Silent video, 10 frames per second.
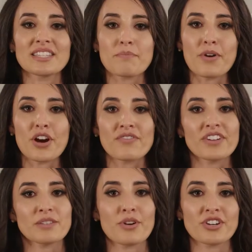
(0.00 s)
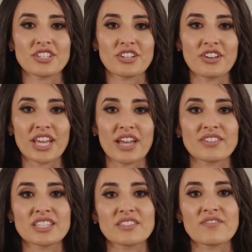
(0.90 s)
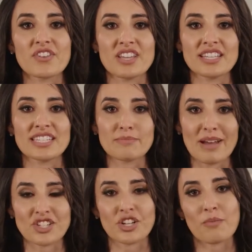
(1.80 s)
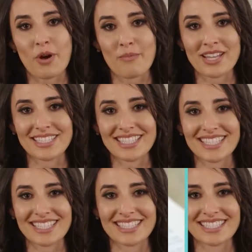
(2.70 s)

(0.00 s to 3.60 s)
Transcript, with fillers: the perfect personal gifts for these special moments.